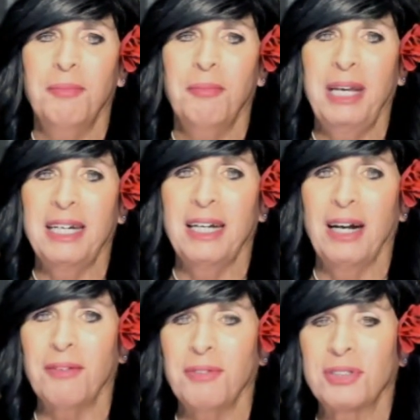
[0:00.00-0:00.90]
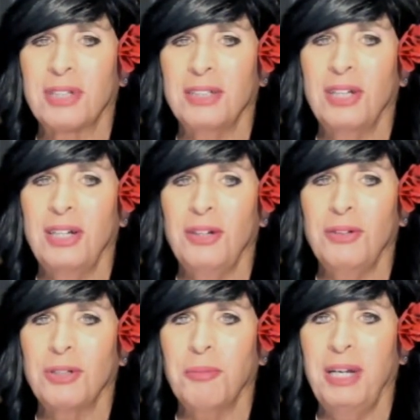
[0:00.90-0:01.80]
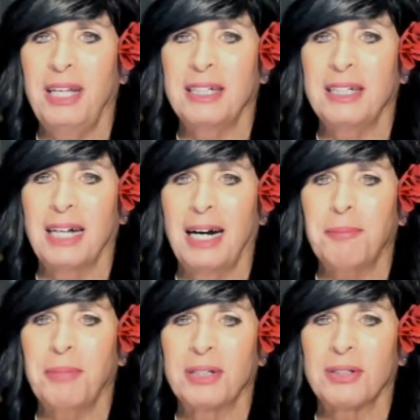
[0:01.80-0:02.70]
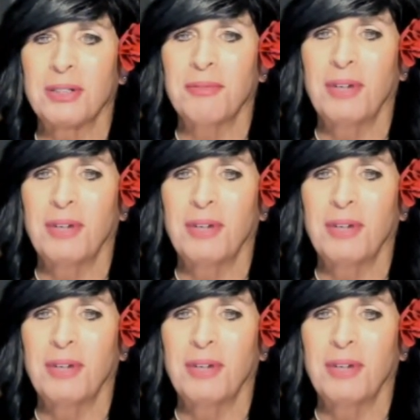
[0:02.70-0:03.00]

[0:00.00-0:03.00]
and Elvis continue to be the topics of